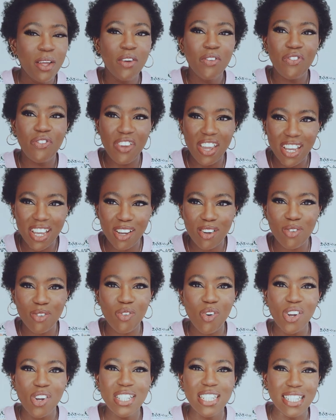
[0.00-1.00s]
Finger
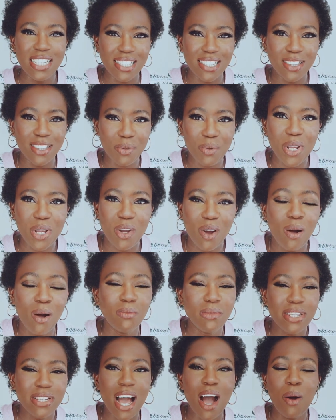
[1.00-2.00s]
crossed season 3
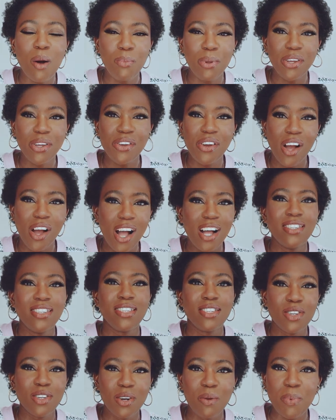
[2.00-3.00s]
comes out, because
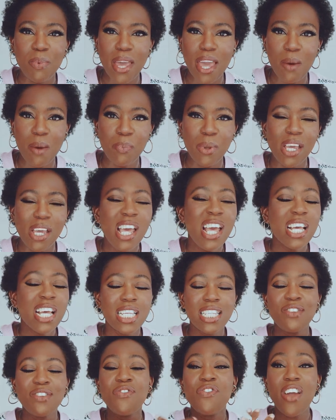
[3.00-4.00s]
it's gonna be epic.
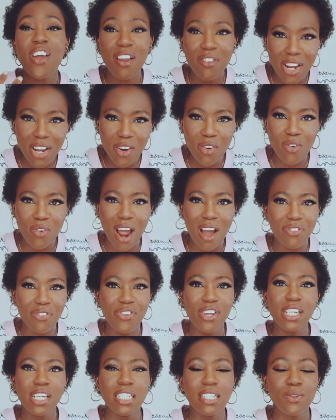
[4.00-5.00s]
It's very
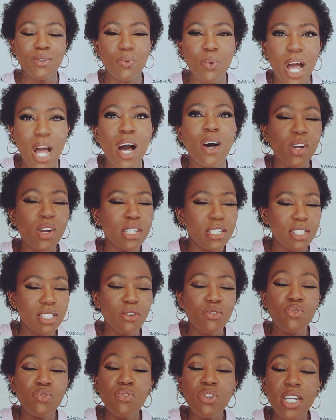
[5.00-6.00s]
graphic as well. It's a
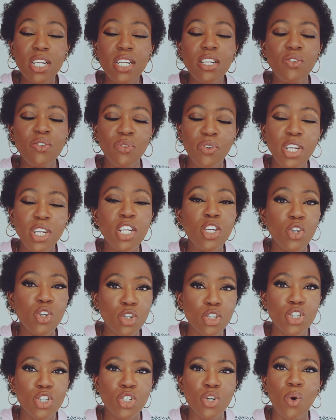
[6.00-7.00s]
really
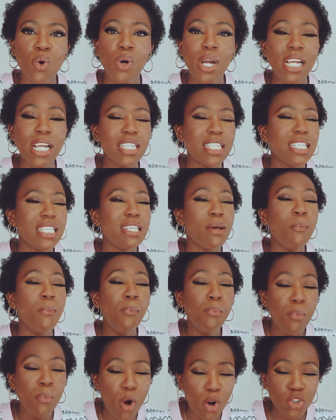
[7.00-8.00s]
good show, and it's a
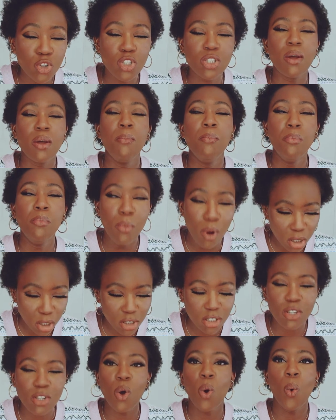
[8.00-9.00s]
must
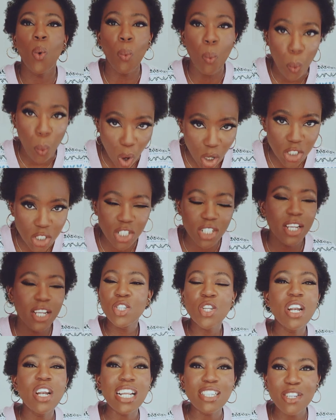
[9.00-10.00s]
watch.
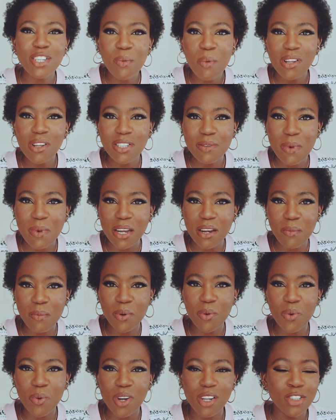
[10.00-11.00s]
So let's jump on to my number
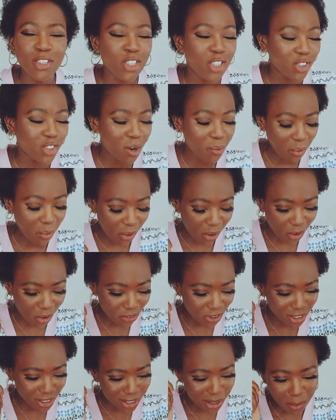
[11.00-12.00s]
1. Drum roll
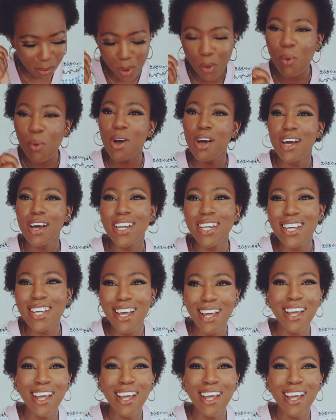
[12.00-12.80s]
for the number 1.